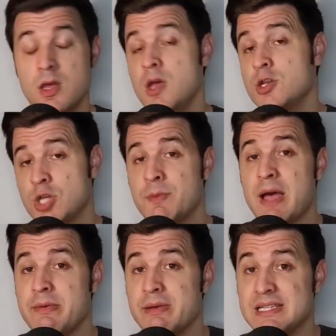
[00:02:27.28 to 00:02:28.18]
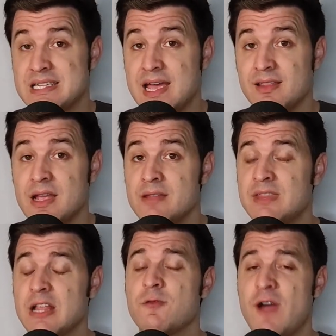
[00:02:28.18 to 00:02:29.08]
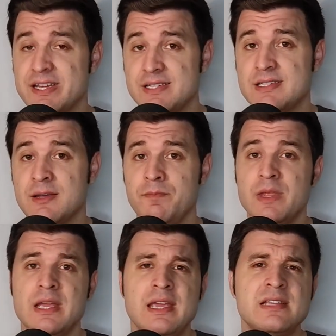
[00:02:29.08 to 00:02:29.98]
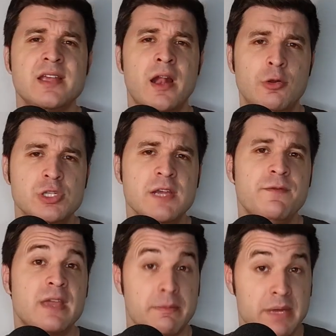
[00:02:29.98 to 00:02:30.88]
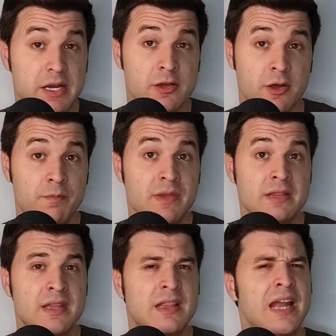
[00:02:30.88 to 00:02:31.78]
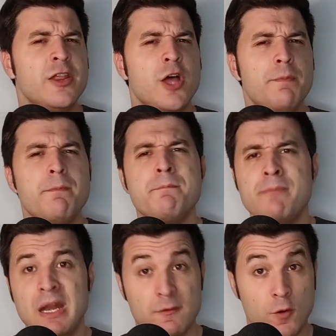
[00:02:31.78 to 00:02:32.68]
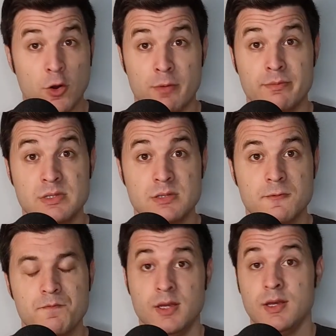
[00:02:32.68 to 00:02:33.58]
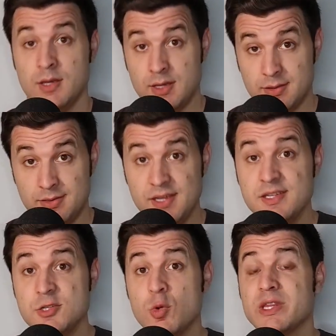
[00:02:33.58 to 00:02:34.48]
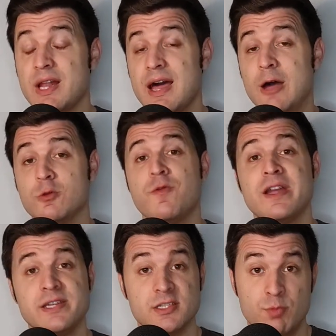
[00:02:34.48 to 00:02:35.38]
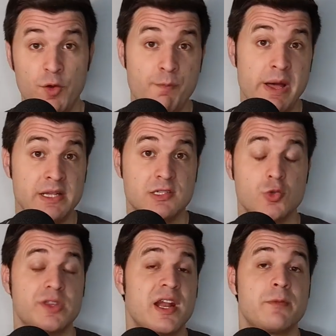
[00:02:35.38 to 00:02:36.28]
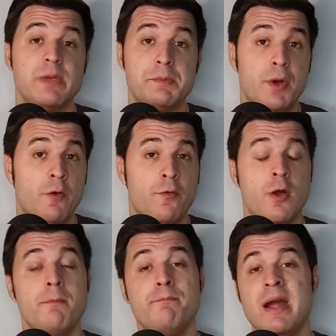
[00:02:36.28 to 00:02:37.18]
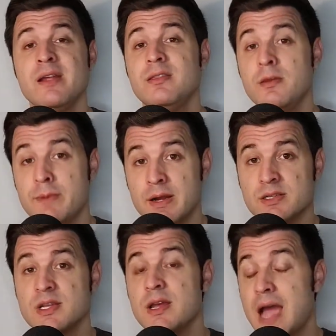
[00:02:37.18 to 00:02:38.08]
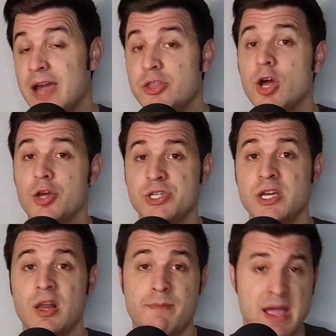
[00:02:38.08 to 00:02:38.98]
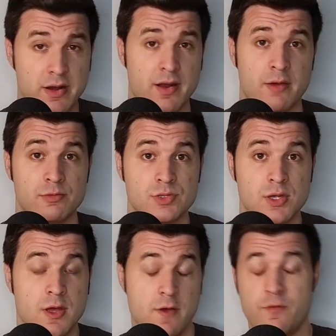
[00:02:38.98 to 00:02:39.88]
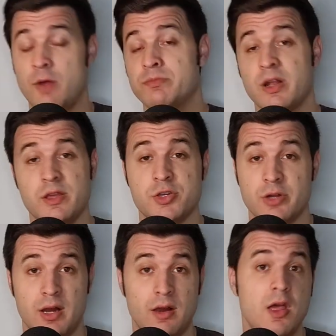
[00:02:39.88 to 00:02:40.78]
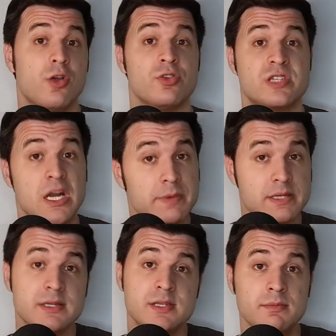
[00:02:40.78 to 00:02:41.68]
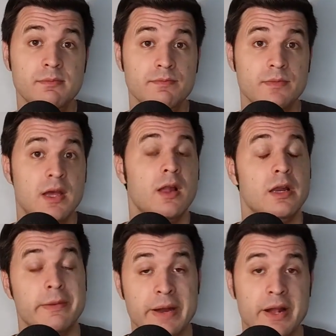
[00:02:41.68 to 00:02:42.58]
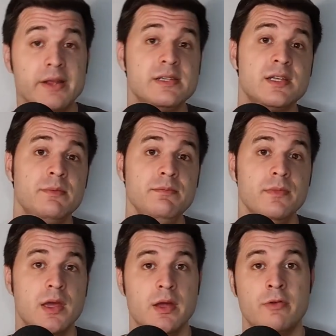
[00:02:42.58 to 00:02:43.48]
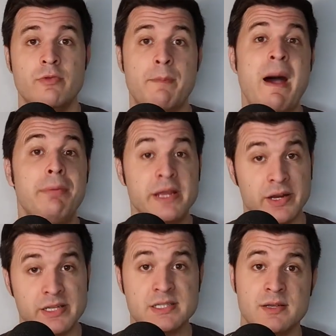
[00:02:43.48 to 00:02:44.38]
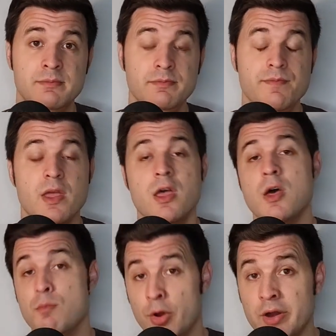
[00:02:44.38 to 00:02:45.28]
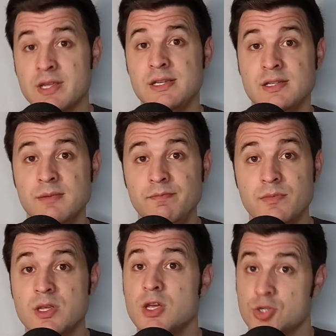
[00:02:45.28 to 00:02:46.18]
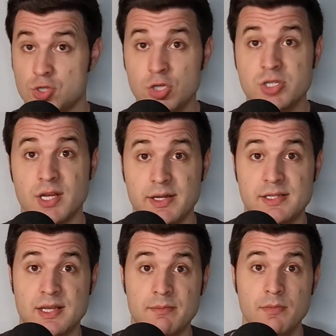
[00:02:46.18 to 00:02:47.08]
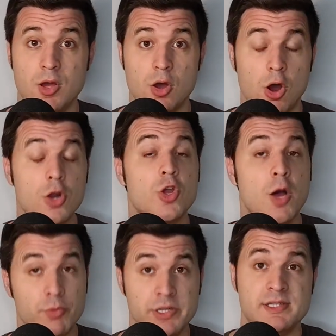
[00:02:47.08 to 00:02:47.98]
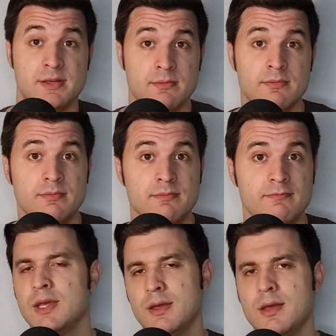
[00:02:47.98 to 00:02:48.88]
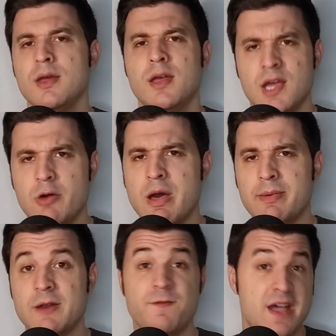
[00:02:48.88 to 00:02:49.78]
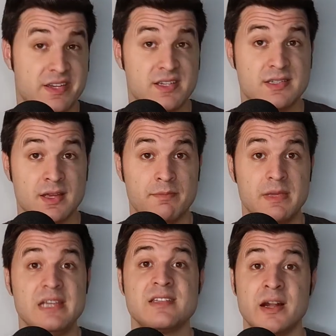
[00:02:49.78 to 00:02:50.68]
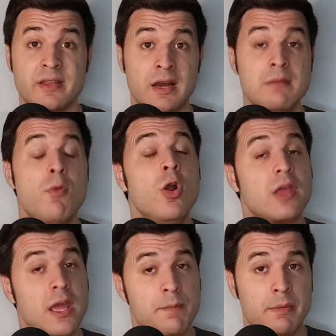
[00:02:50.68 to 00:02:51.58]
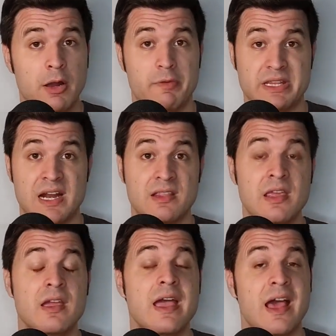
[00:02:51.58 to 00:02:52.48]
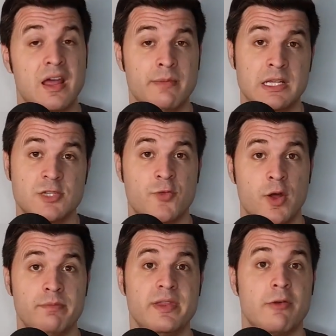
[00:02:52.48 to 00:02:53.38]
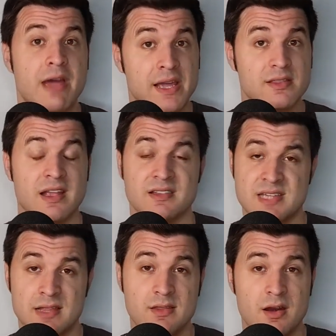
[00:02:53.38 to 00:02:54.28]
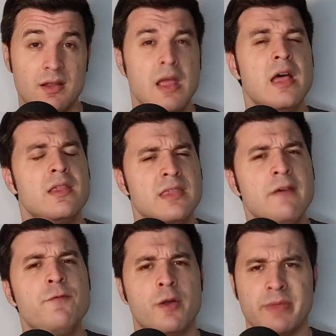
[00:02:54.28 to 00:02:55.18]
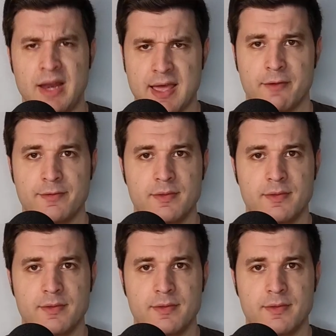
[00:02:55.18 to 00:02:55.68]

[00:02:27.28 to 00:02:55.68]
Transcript: Some have even said that fascism is an elusive chameleon that can adopt many forms. This is what allowed fascist movements to attract people from very diverse ideological backgrounds, from traditional conservatism, liberalism, republicanism, monarchism, socialism, or communism. However, fascism is certainly more capable of attracting elements from the right and center than from the left.